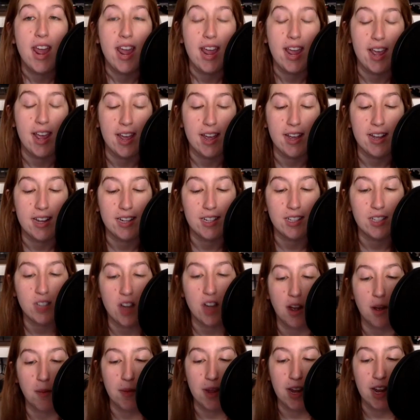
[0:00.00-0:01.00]
And
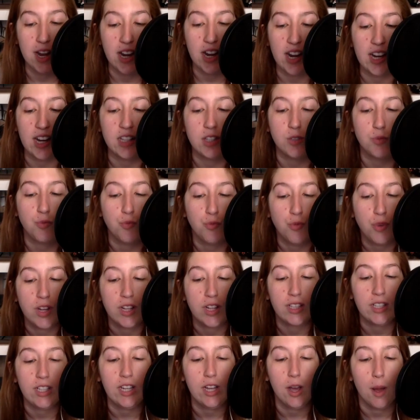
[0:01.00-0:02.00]
it's
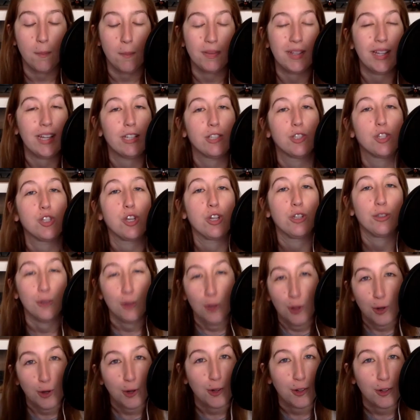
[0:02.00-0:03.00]
really a place to
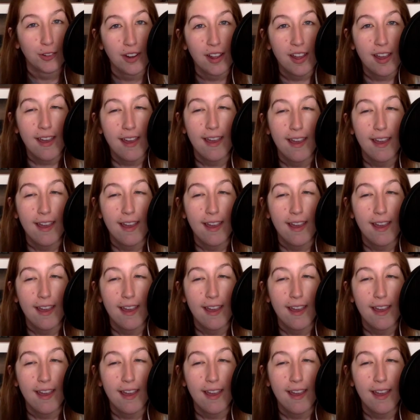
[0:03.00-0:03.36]
learn